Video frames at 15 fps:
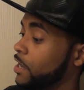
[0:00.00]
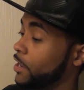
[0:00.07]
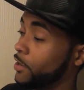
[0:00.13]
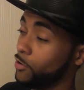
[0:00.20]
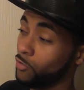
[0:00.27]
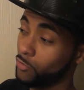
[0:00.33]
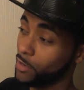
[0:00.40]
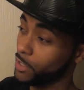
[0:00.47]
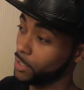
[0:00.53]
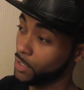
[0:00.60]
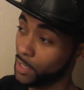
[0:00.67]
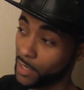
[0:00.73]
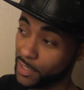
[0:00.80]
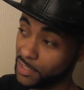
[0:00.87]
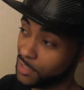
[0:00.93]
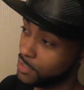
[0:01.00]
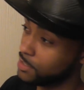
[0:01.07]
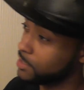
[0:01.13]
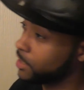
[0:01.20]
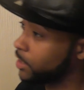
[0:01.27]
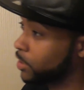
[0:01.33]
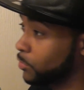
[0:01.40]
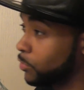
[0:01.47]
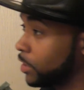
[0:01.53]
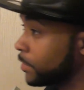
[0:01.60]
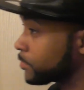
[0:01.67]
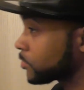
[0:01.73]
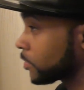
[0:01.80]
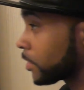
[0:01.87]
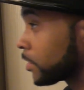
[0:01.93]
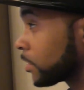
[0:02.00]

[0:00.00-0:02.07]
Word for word: I don't recognize these hand wipes right